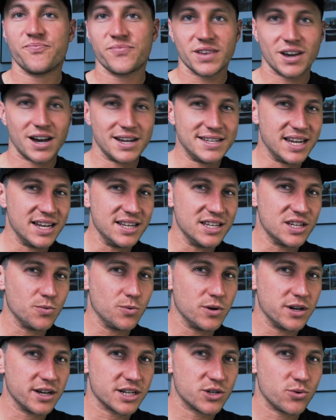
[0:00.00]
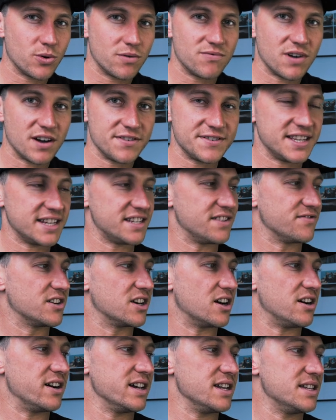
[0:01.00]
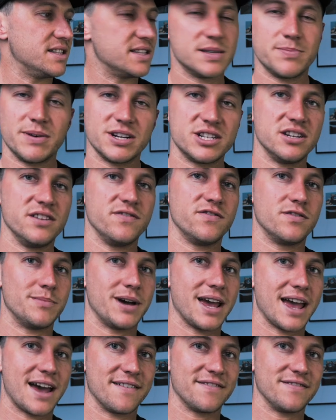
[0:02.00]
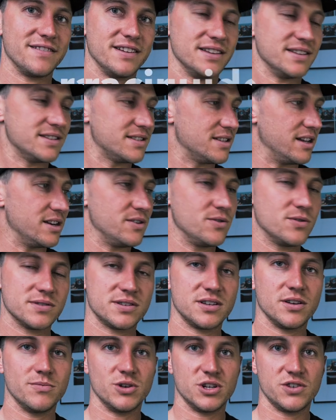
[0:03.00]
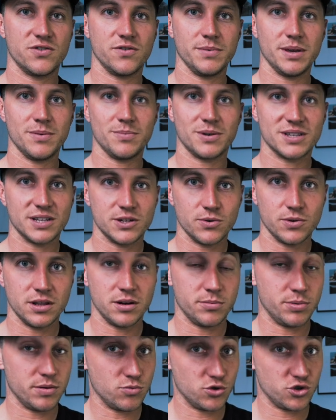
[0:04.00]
I tend to work to a rough set of guides, especially for my athletes. Like, not so much for me because I do a little bit more